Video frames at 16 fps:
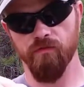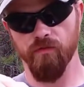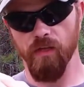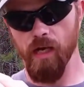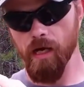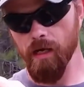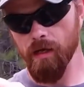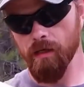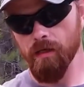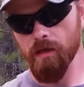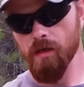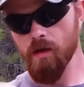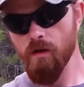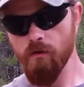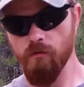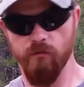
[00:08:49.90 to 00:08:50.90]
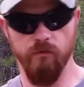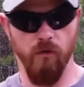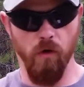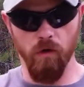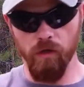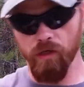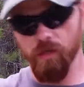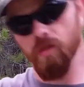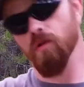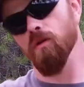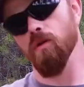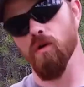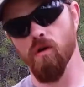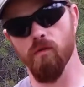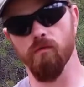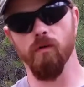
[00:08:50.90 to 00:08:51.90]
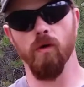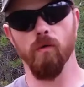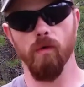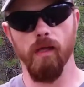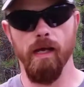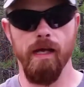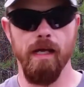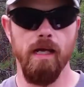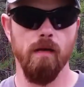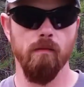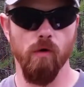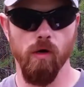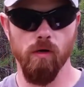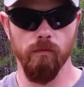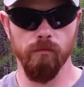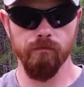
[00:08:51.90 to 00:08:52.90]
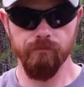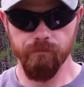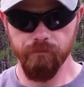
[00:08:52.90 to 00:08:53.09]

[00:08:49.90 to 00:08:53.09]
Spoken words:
it flat, folded it over with a hammer,